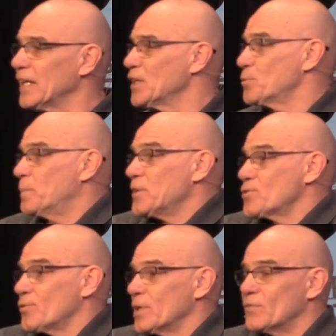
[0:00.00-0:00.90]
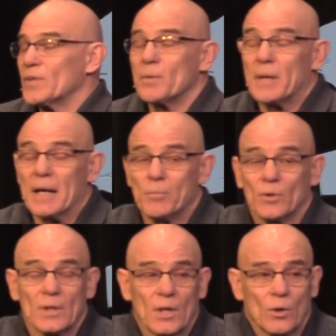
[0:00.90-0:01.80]
It is pictured even in the
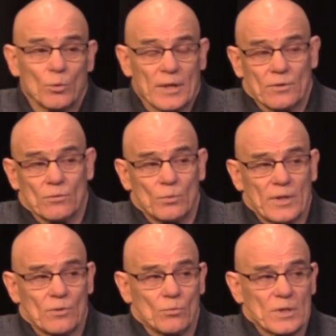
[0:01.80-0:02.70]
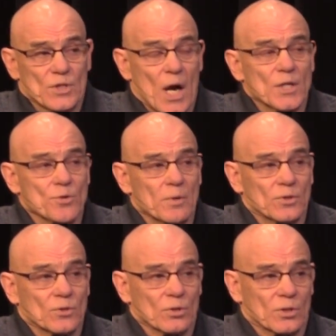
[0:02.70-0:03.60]
Bible. When, when, when
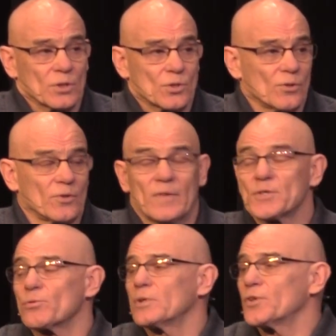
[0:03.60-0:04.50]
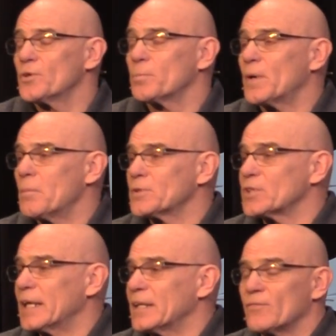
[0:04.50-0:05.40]
Joshua took the children of Israel into the
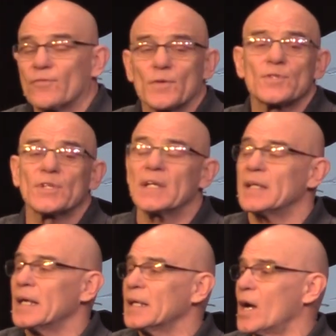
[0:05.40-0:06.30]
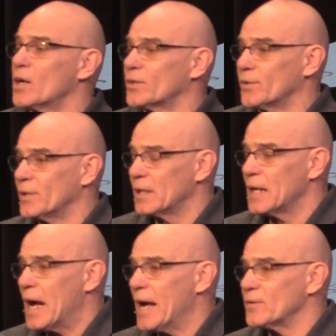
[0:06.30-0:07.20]
promised land, the first city they conquered
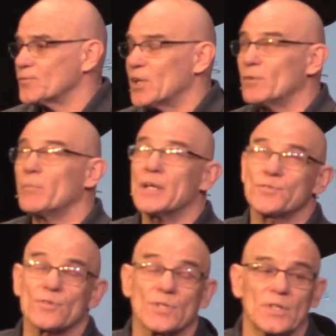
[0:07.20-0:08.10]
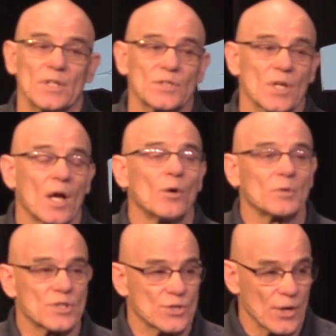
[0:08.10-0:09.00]
out of 10 major cities
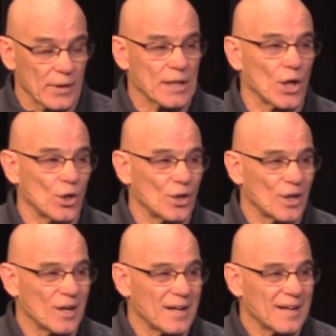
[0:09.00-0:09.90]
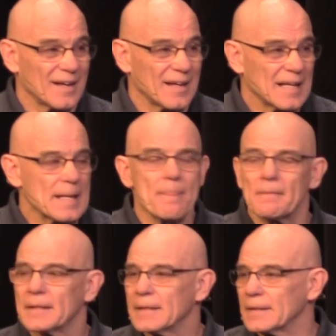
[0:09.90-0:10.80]
was Jericho.
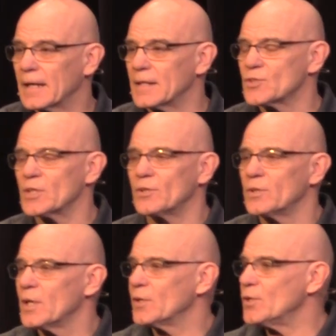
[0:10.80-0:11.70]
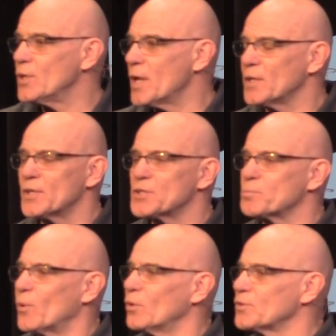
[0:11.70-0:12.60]
God said, None of the
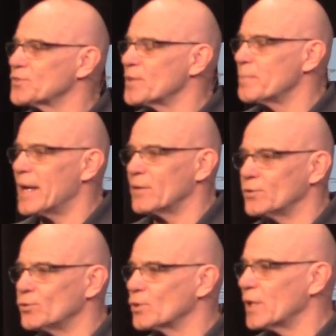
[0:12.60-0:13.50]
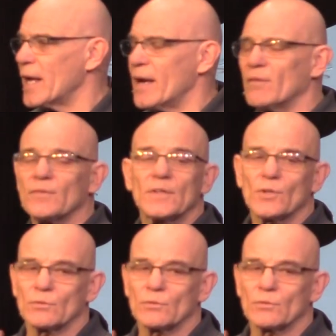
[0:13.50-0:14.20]
spoils of the battle you can have.